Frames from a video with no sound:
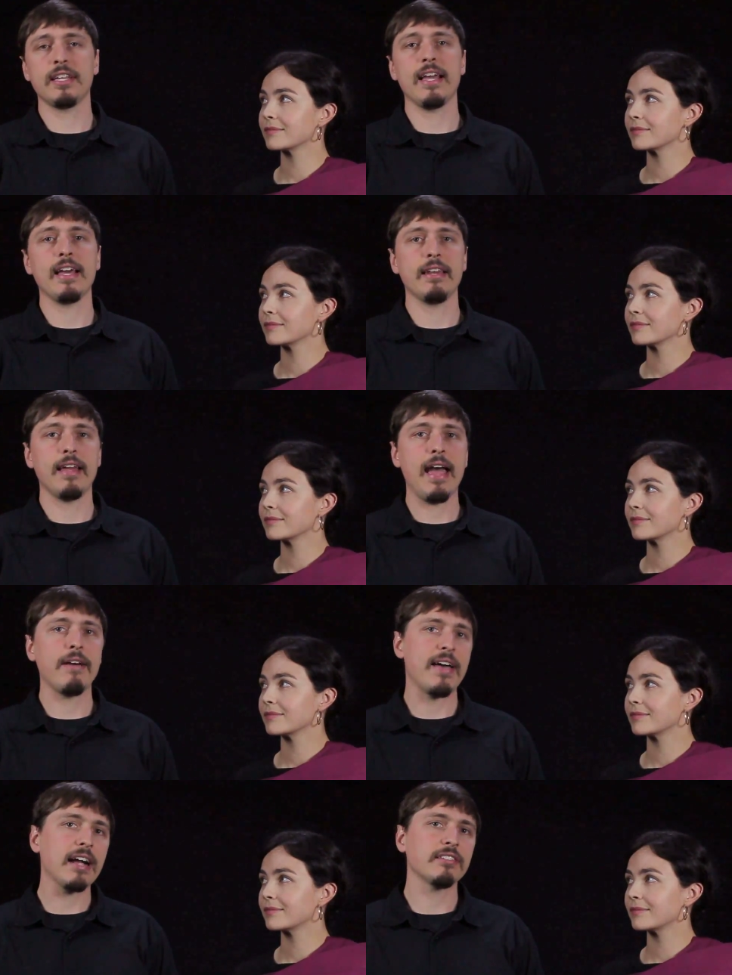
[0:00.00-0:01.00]
Speaker 1: can
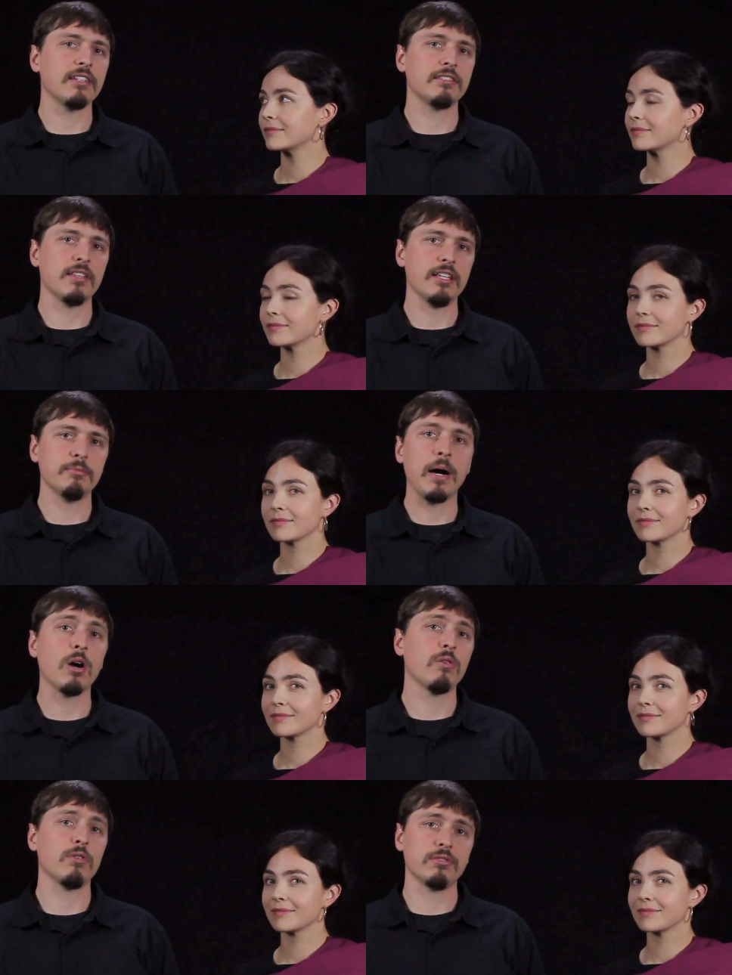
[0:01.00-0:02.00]
have access to these
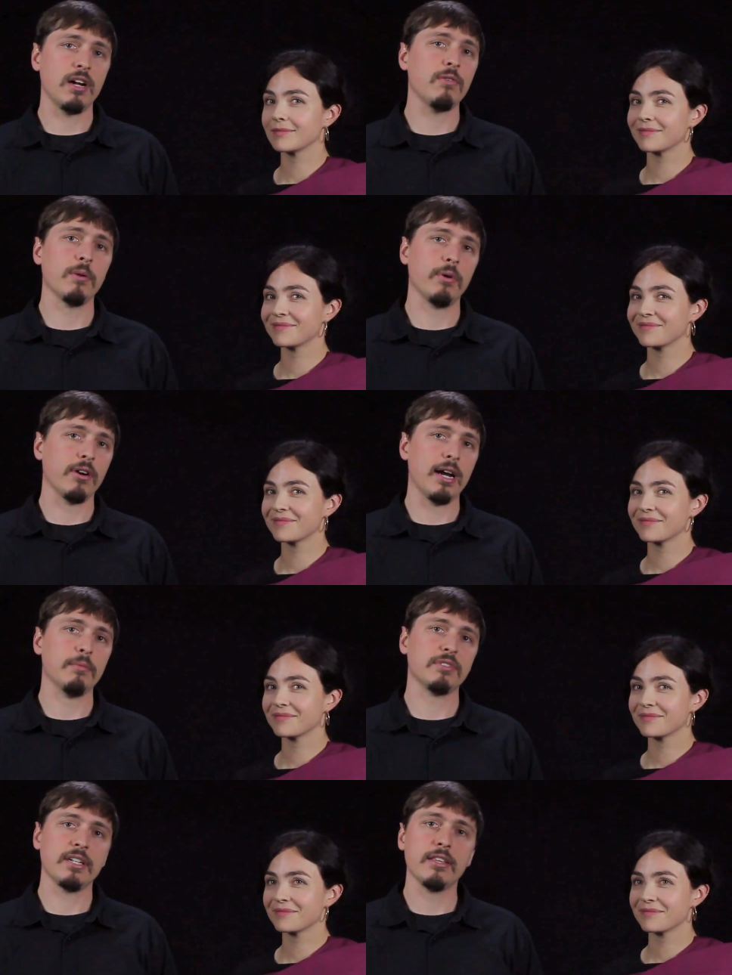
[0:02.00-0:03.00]
powerful software
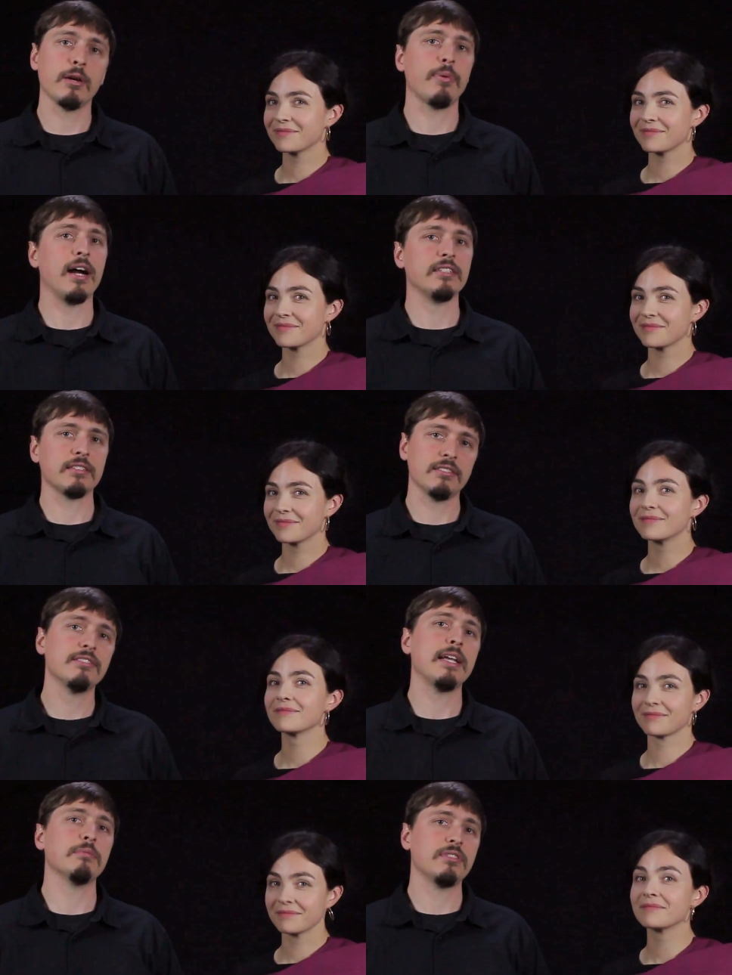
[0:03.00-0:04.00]
programs in their projects, the
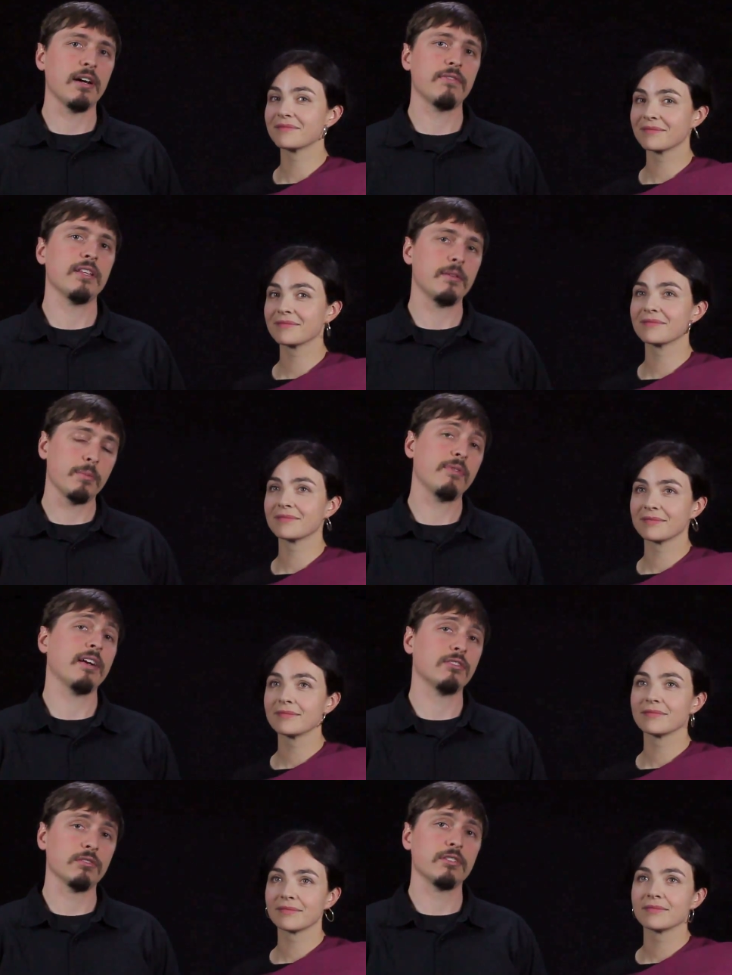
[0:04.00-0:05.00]
same stuff that the
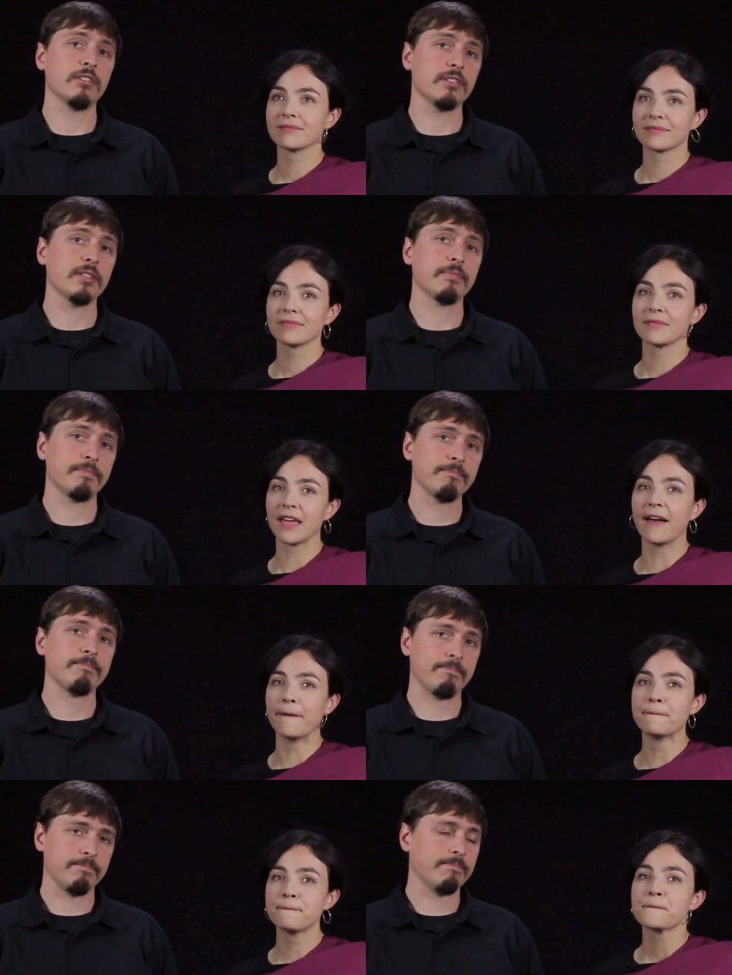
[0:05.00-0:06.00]
professionals are using.
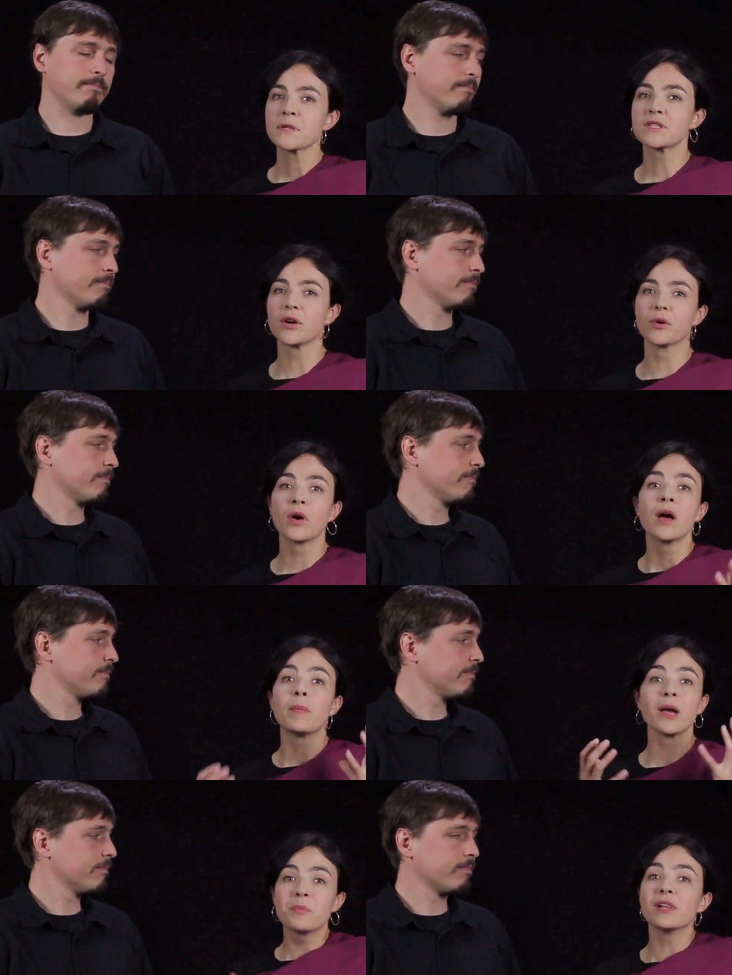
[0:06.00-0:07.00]
Speaker 2: Yeah. So
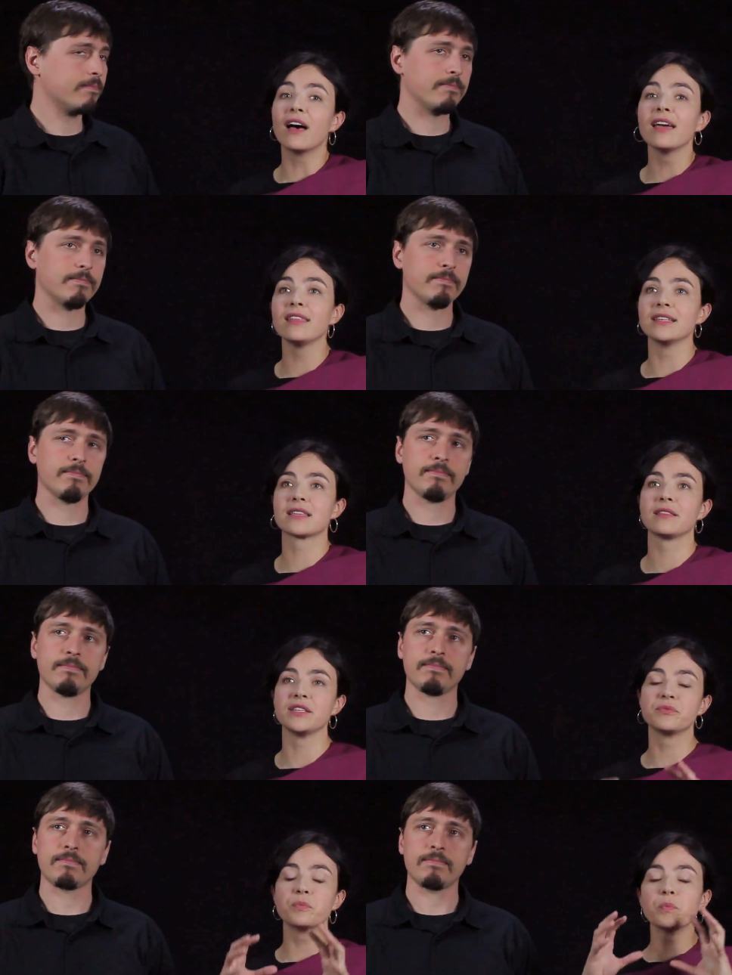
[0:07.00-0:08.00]
by applying these,
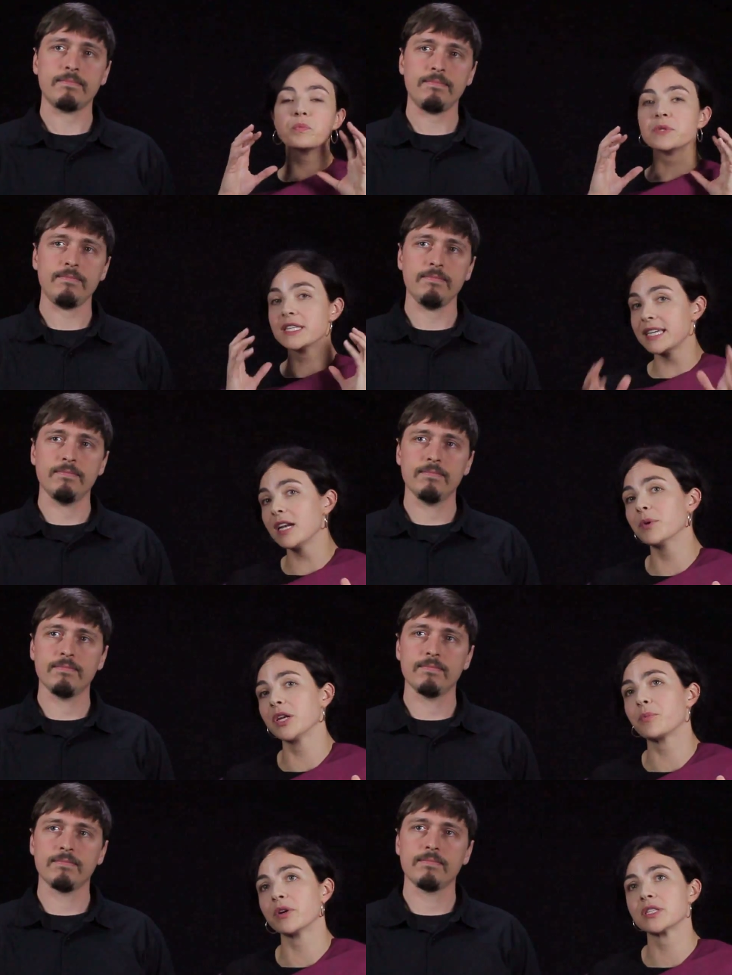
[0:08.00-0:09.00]
these
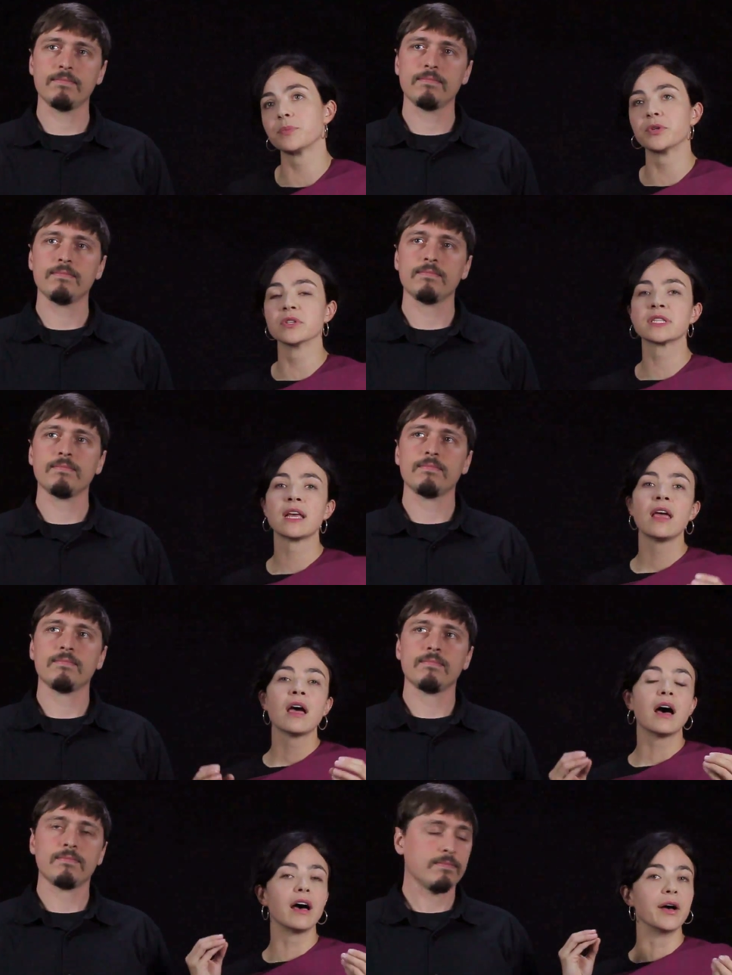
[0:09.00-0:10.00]
sustainability principles
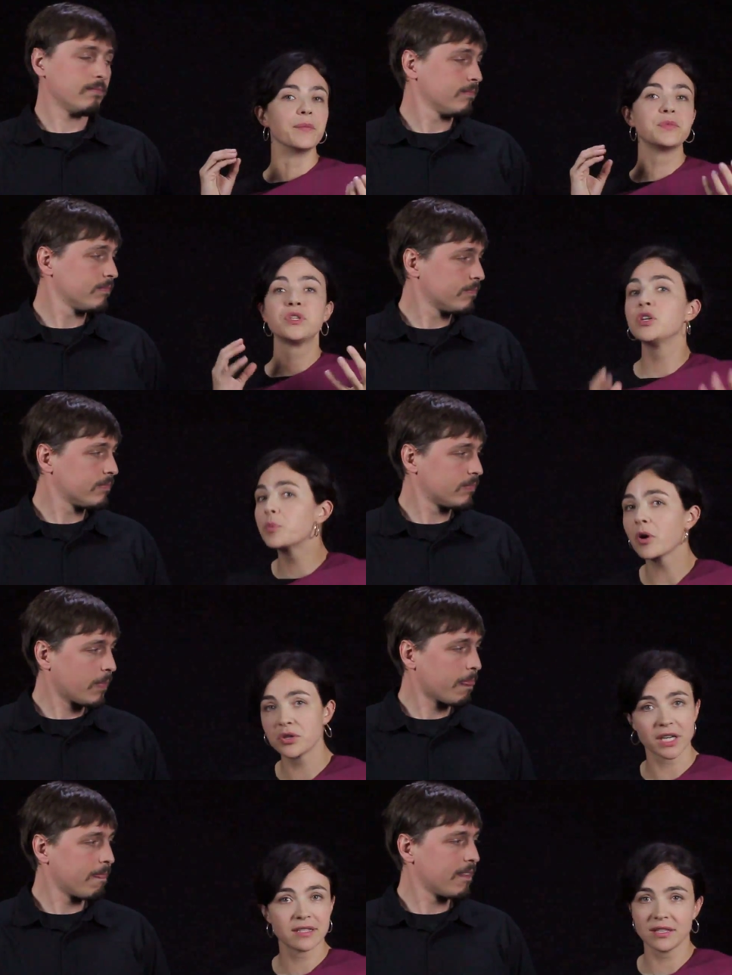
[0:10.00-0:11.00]
um, to
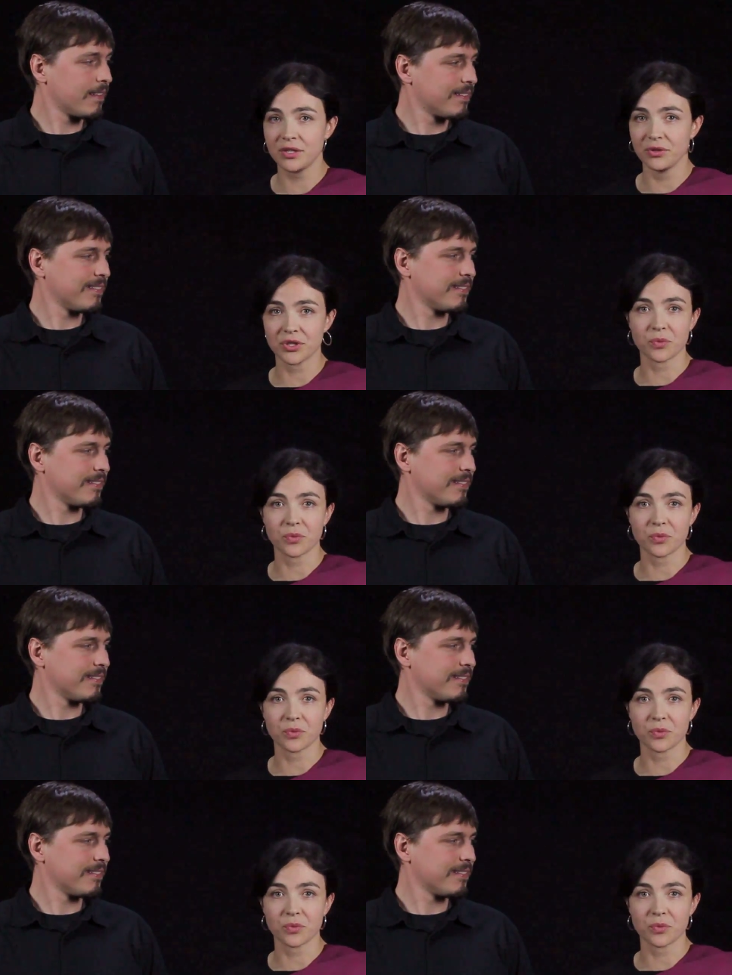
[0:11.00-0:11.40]
projects that students are